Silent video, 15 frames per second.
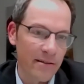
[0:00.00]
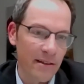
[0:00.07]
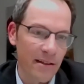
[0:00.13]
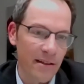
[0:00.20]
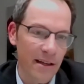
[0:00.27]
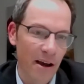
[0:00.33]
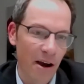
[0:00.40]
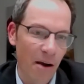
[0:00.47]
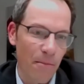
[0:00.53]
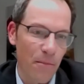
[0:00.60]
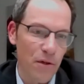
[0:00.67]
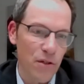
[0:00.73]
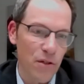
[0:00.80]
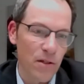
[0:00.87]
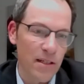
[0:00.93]
The
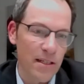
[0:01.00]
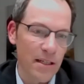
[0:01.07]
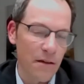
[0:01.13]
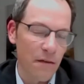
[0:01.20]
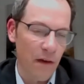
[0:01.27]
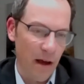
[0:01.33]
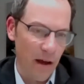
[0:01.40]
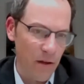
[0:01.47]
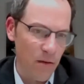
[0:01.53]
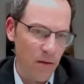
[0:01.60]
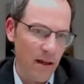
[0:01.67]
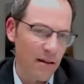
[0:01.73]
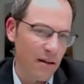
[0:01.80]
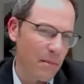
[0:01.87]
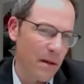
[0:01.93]
opportunity and the value
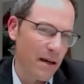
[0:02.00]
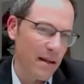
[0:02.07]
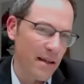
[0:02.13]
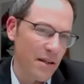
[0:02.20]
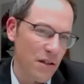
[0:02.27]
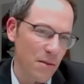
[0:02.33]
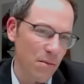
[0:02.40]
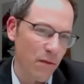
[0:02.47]
that independent agents